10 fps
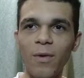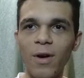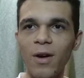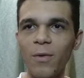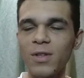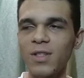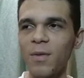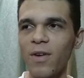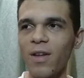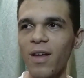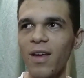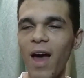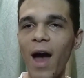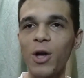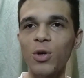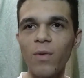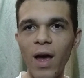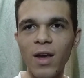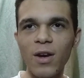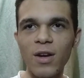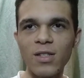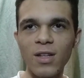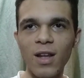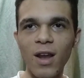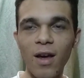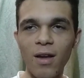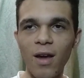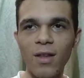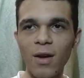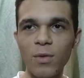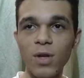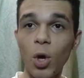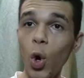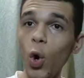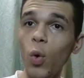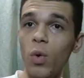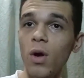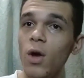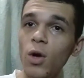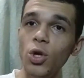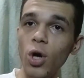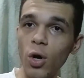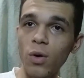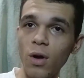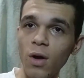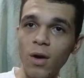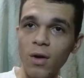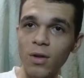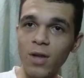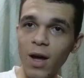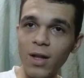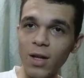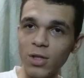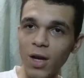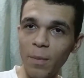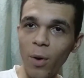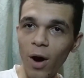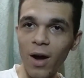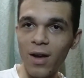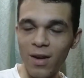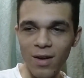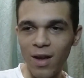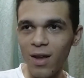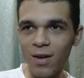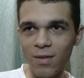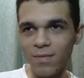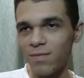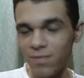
what what is the name of it? Like actual records, and then that, and then I was like, oh, yo, that that's kind of pog, and and